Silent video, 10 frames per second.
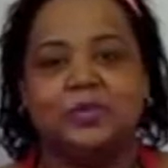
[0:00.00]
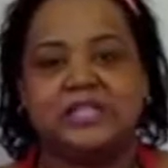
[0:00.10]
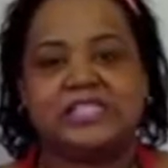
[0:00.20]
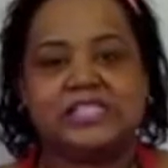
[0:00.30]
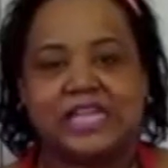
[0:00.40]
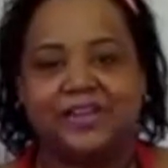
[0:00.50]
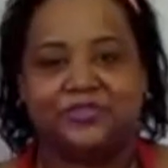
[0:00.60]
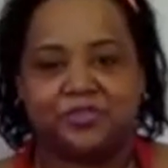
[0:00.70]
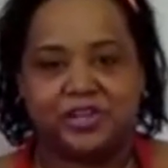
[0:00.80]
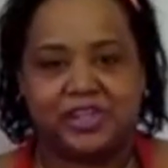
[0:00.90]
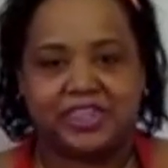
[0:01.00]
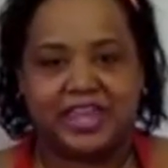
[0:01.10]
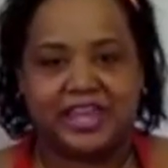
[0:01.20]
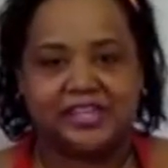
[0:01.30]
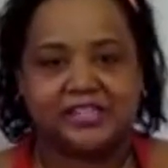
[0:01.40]
with savory
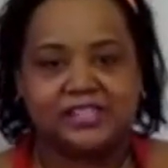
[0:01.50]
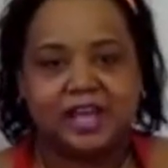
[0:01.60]
things,